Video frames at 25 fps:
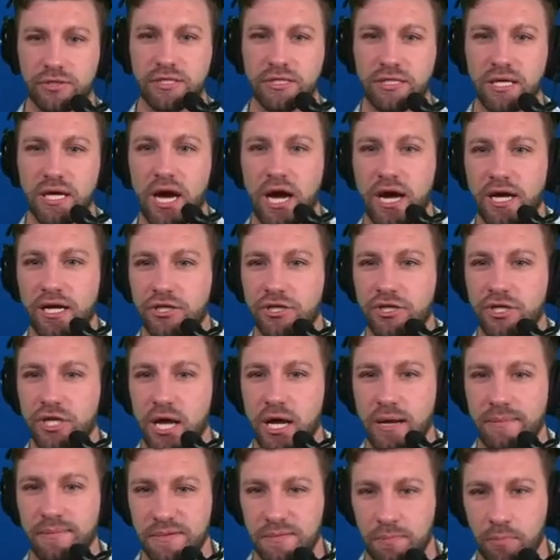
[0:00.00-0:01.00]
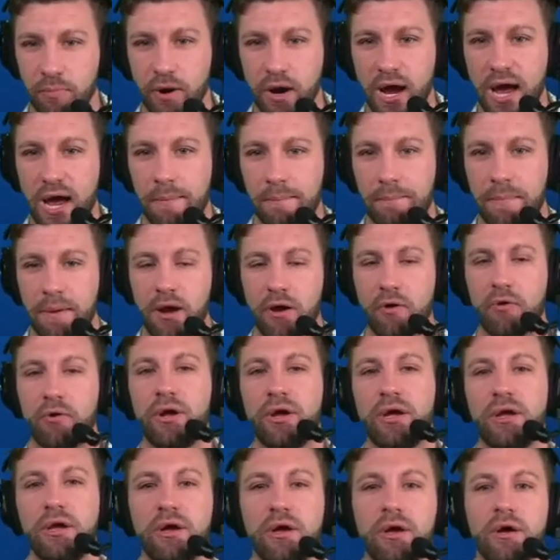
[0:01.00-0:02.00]
sign James
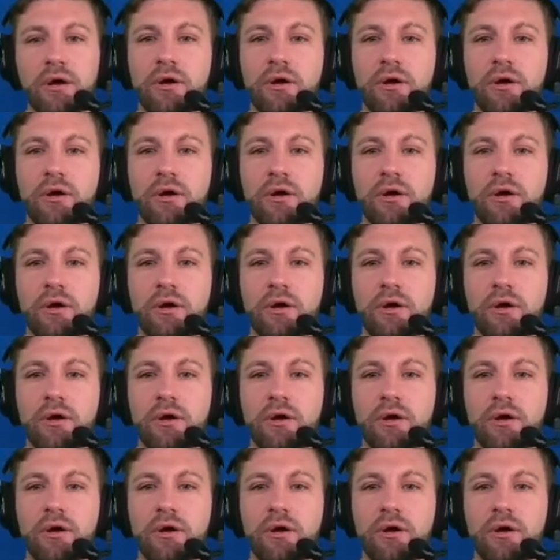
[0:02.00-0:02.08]
Bradberry.